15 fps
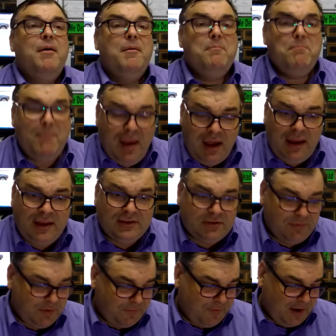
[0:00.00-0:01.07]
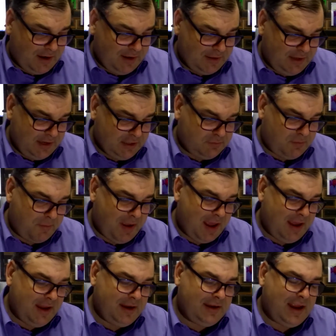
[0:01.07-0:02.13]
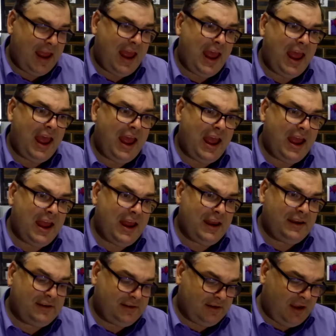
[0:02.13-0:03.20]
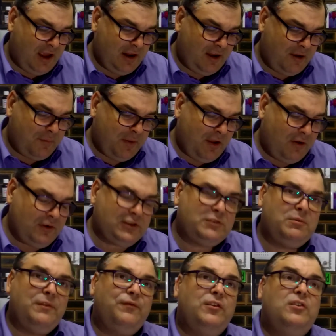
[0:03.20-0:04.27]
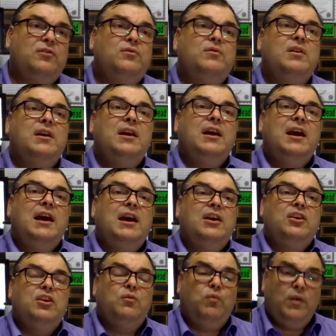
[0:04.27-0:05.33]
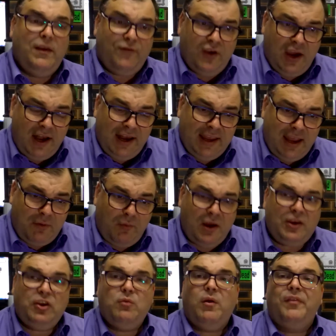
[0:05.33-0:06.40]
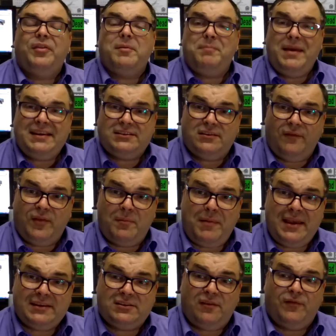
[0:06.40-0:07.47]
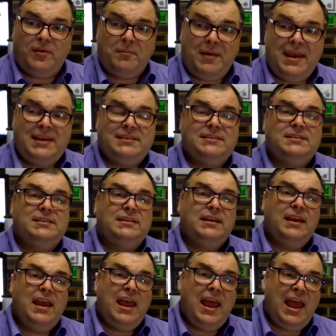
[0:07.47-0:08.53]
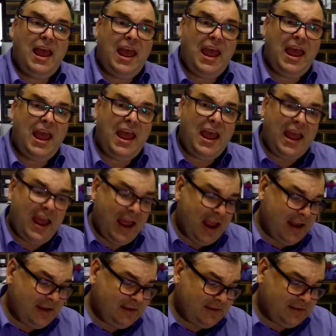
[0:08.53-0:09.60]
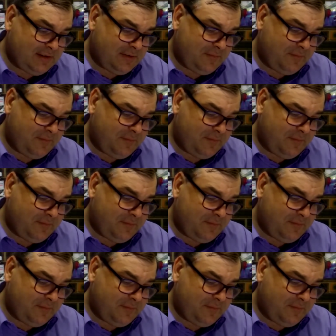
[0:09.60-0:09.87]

Millions of the fucking things were made, and I gotta be honest with you, if you're gonna get one, you want the best of the best of the best, and